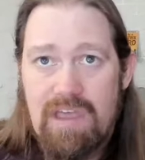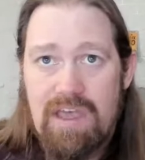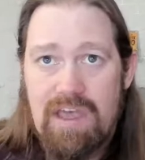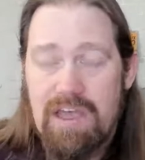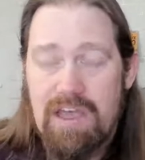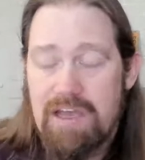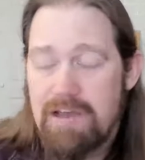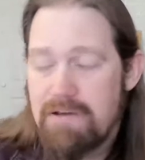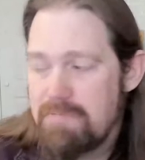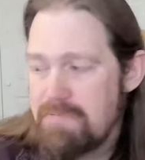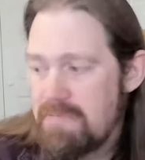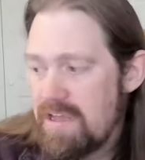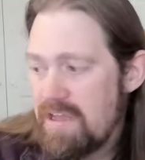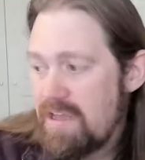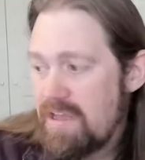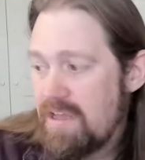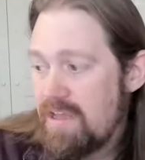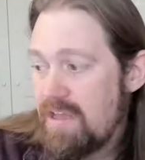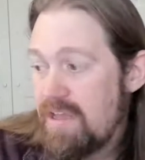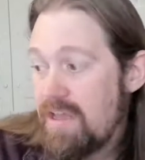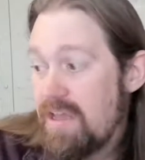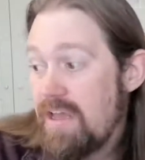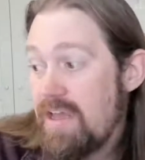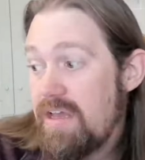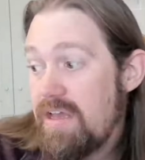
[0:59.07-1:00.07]
um,
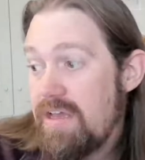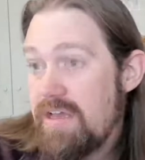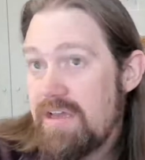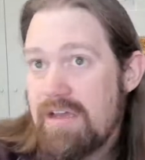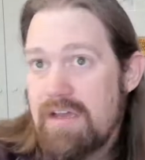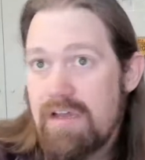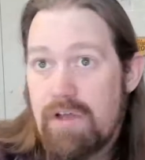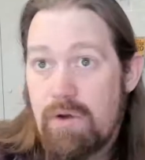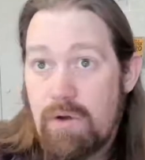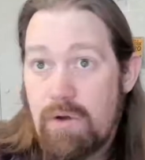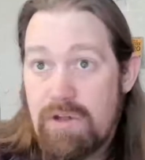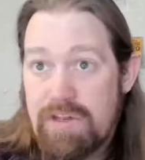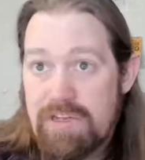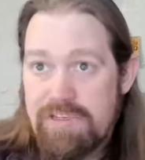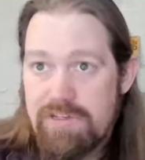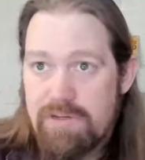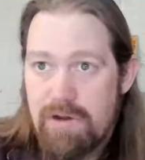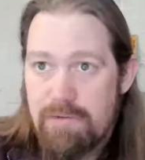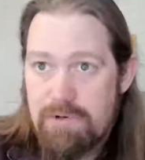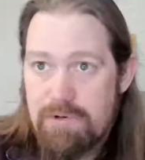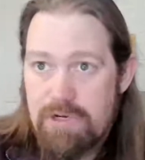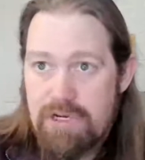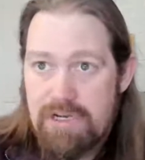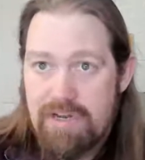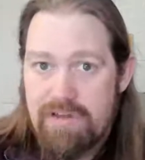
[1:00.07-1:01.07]
quick
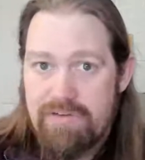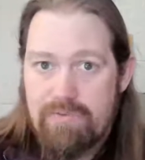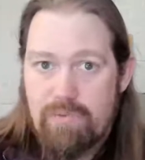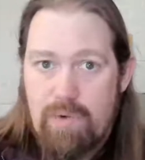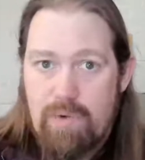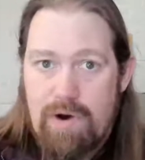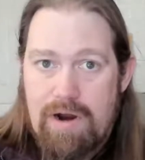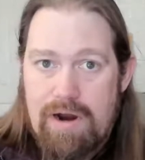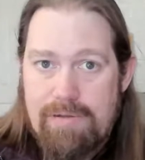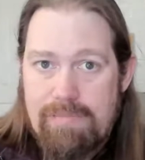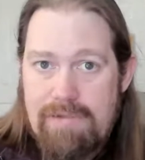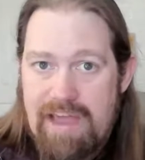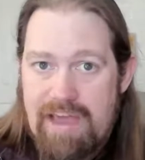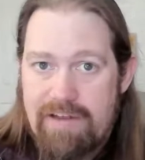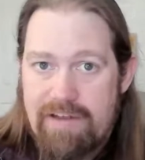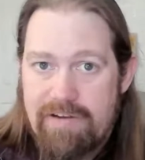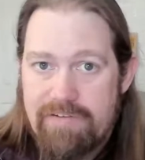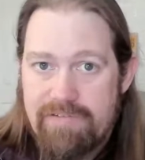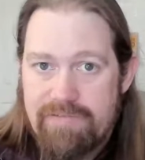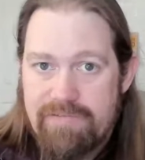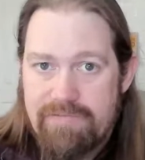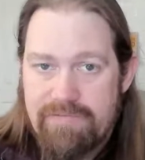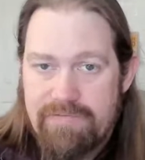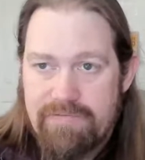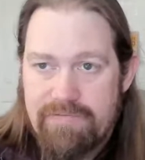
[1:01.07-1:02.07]
description of where I'm at
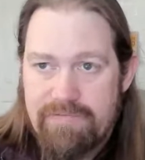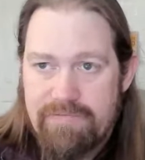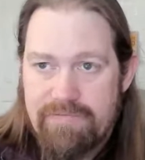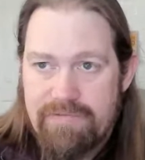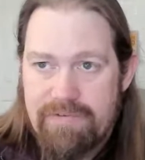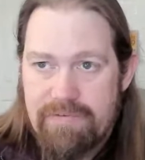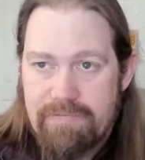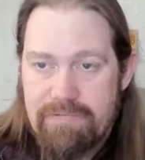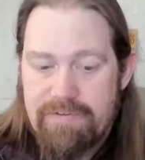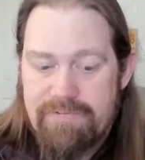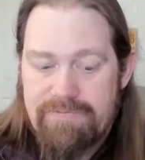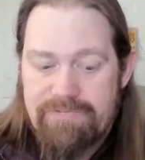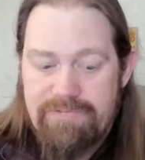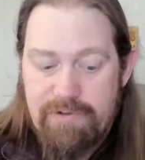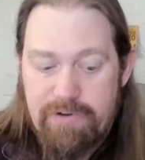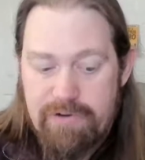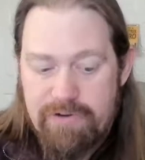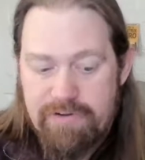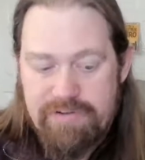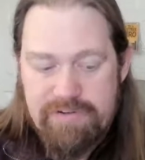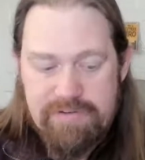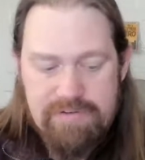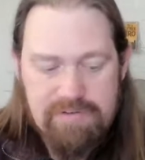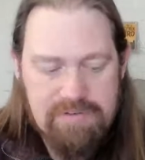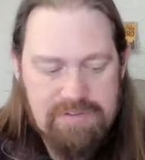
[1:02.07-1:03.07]
from the
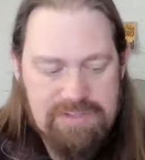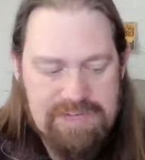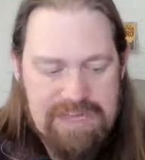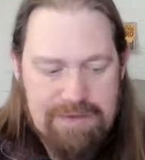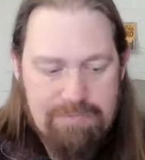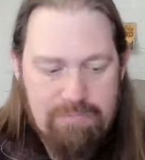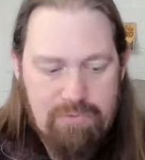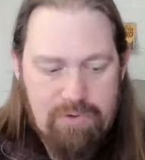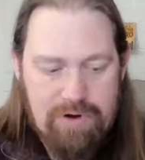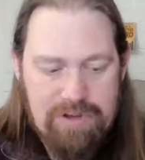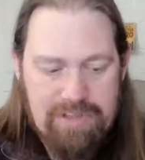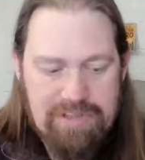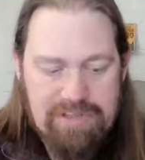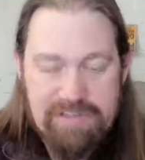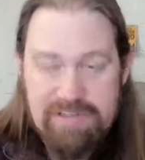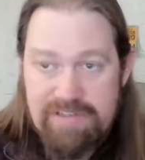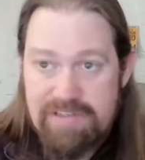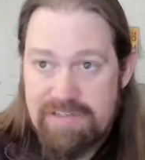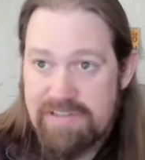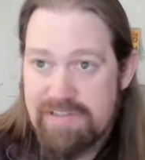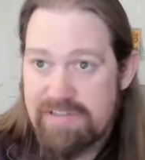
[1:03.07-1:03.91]
food standpoint.